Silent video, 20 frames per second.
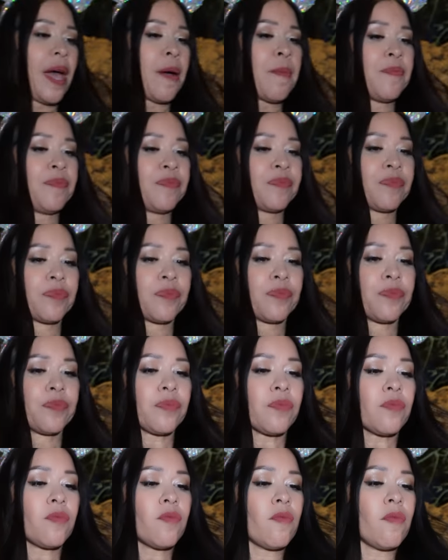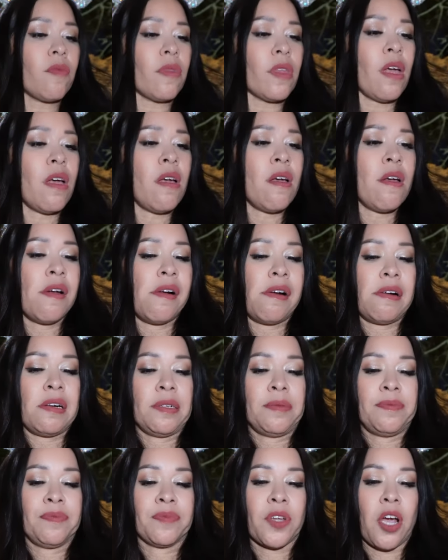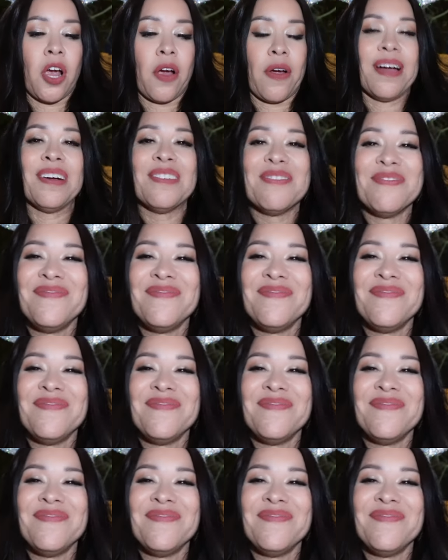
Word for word: Yep. Take an ear, I'll take an ear. All right.